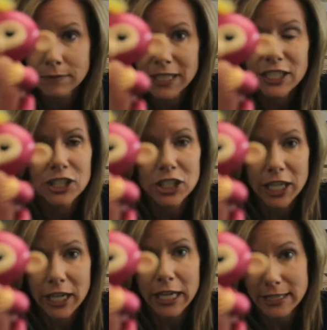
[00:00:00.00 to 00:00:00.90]
He's
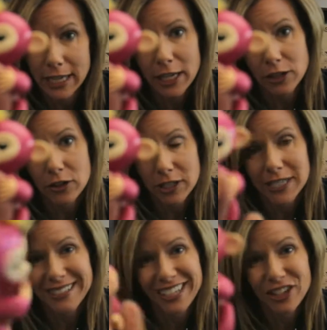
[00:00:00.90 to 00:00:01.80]
shaking his head at you because
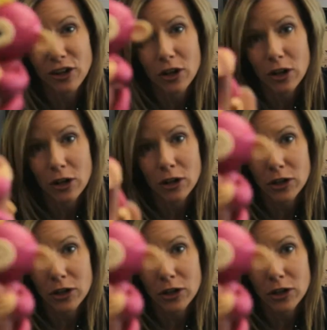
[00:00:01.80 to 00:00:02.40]
he's like, you're all